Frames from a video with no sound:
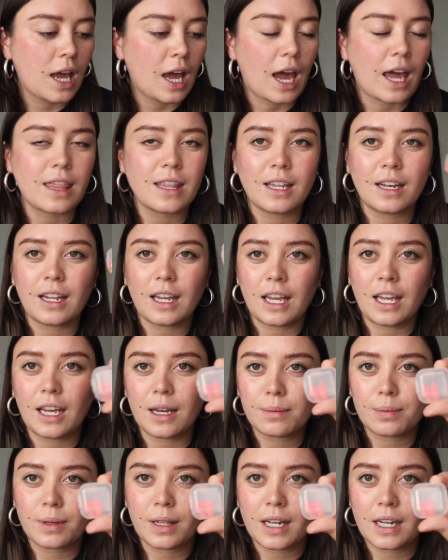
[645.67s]
And then
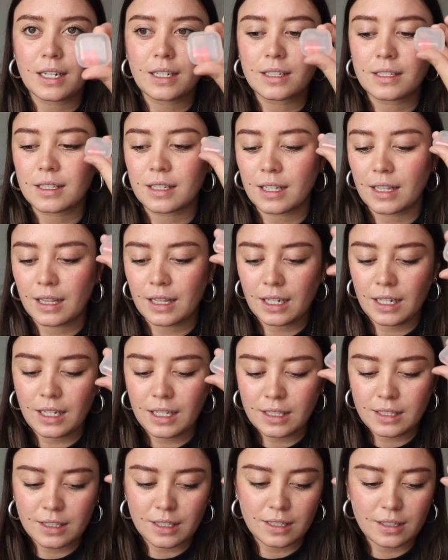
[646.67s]
earplugs,
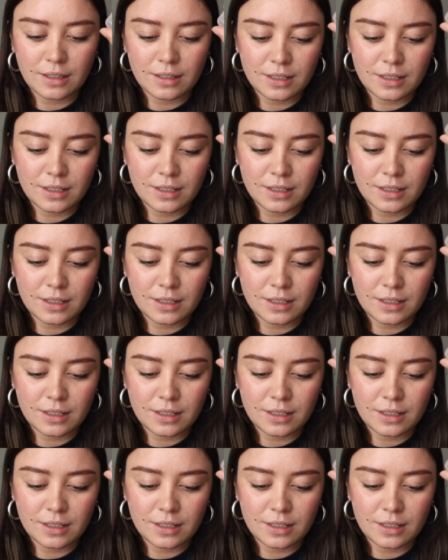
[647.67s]
these,